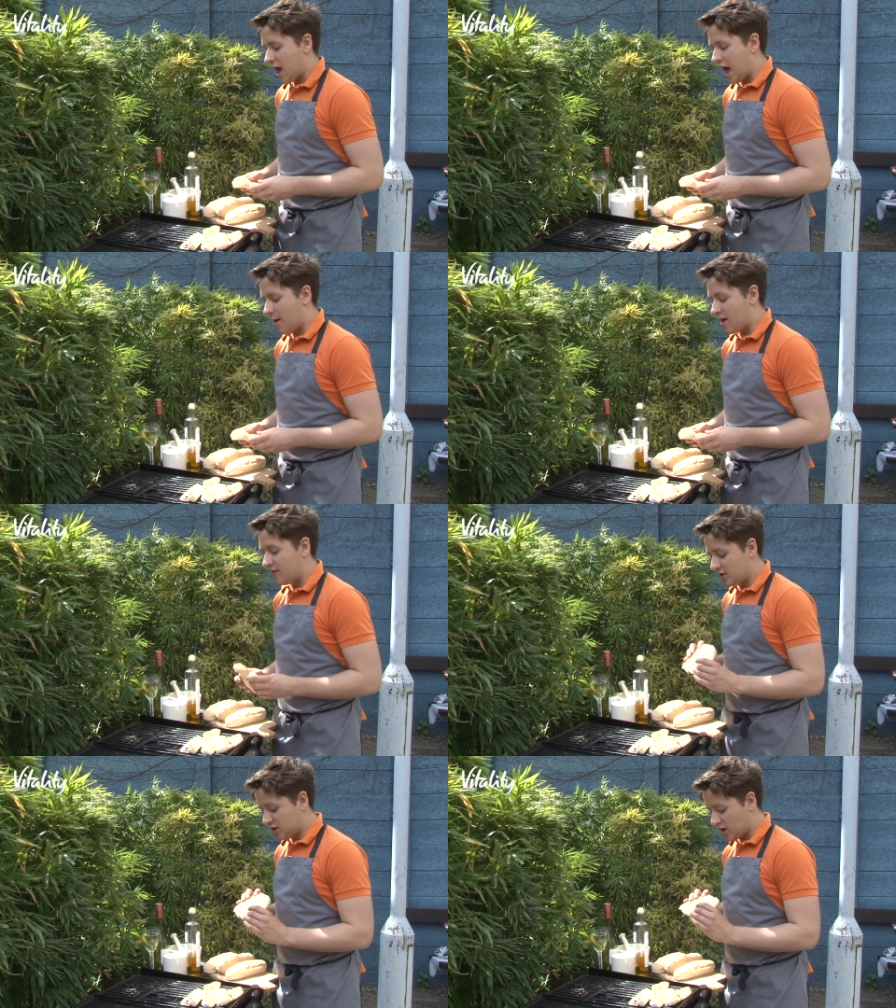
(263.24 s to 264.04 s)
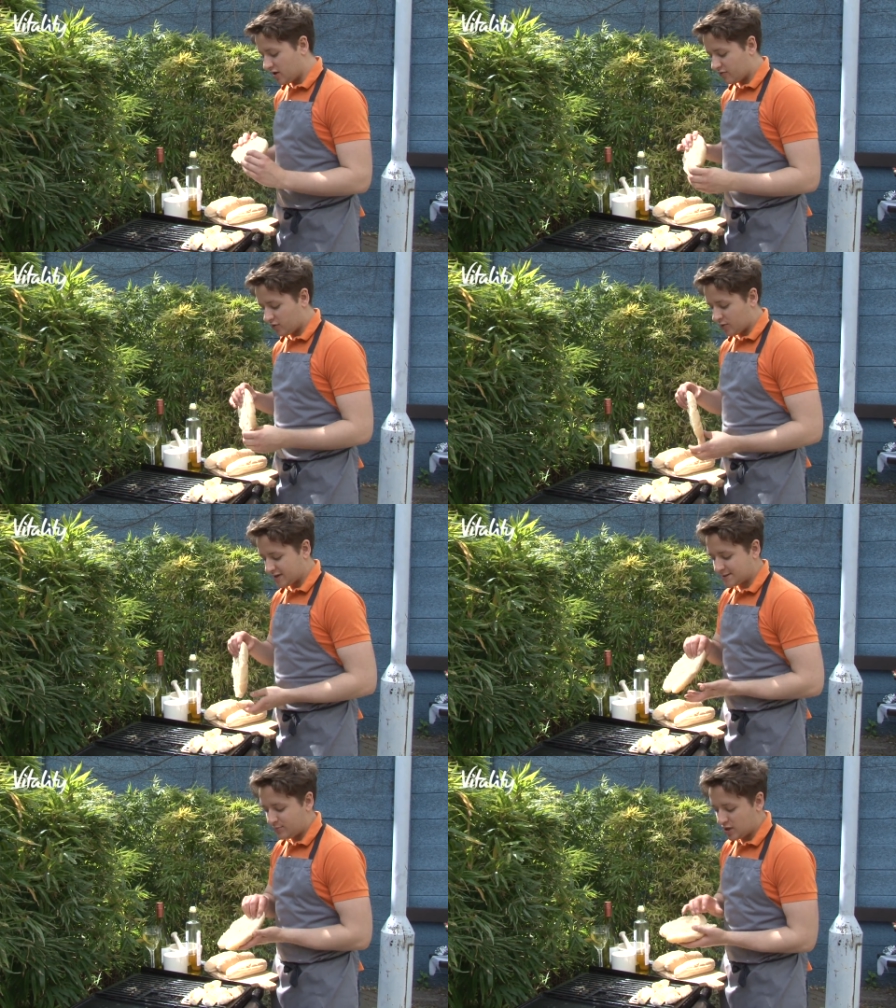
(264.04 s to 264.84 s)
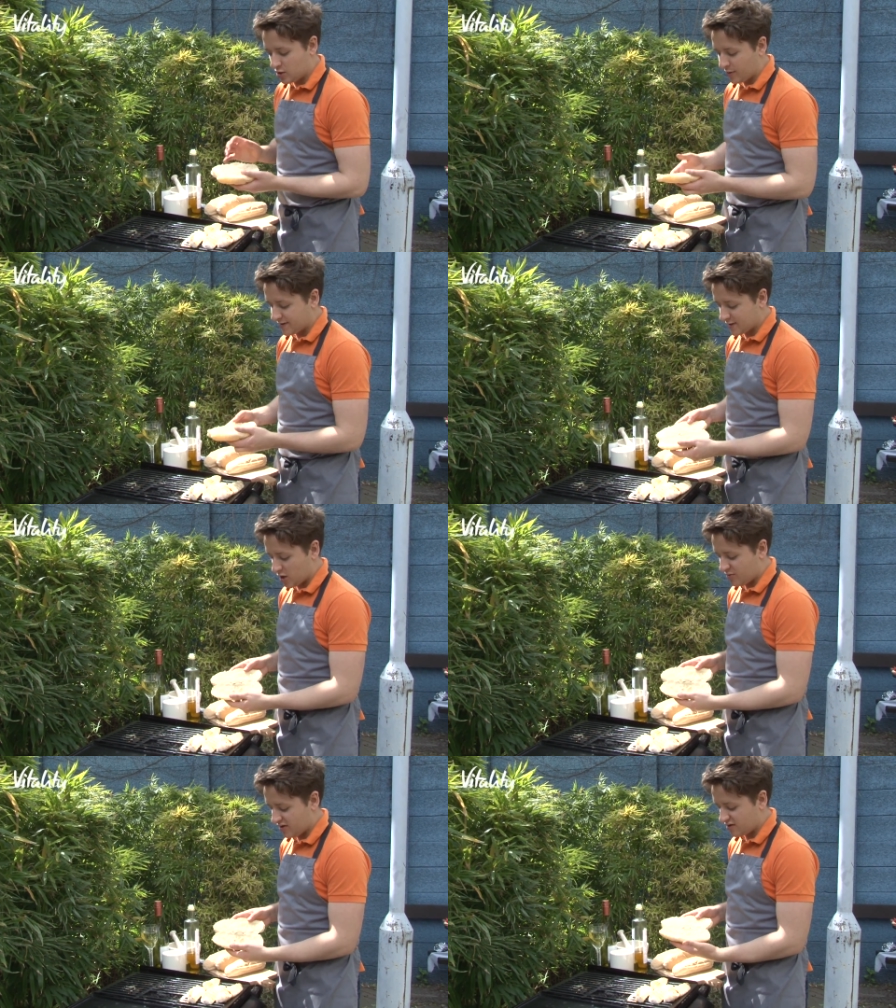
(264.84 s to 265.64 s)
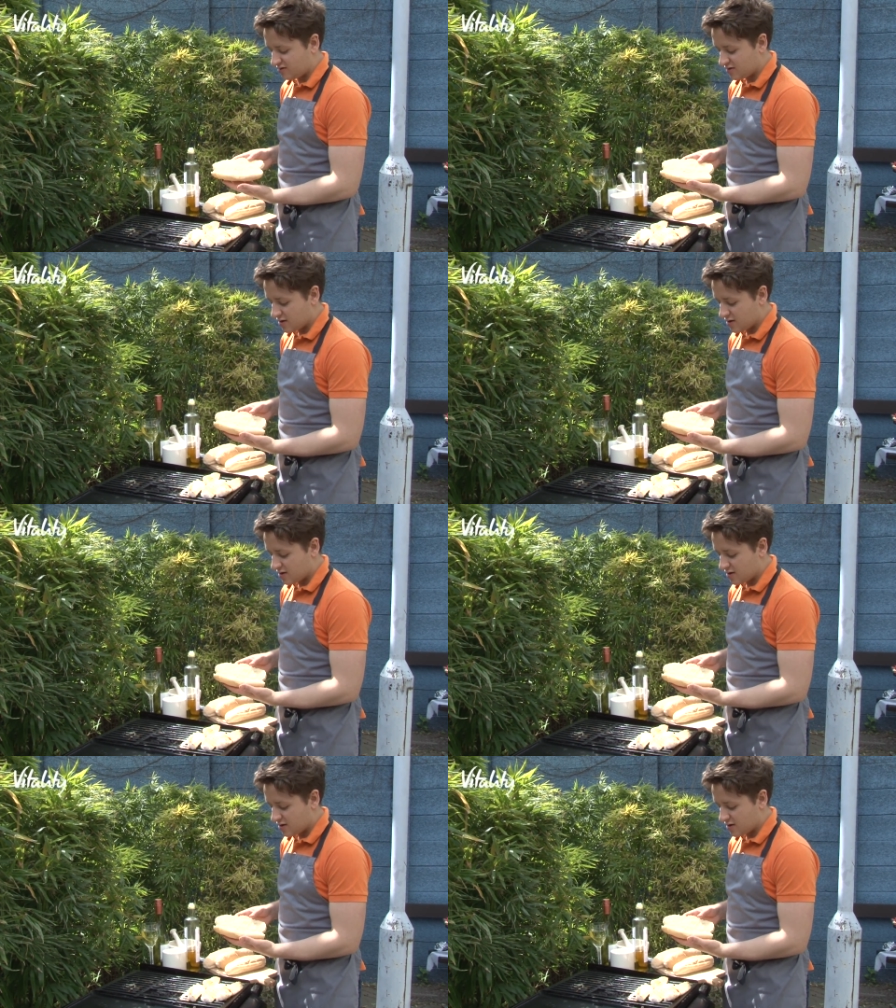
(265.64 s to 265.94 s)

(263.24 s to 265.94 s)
And then you want to split your buns open.